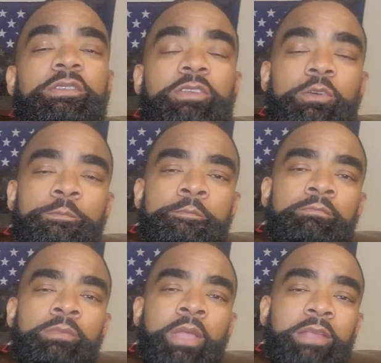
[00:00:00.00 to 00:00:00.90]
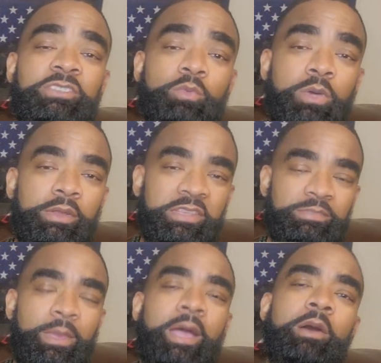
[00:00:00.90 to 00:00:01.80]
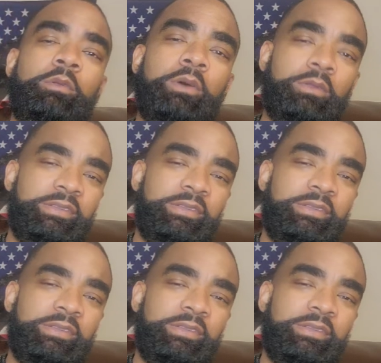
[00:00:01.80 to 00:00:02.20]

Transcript: so I just want to expound on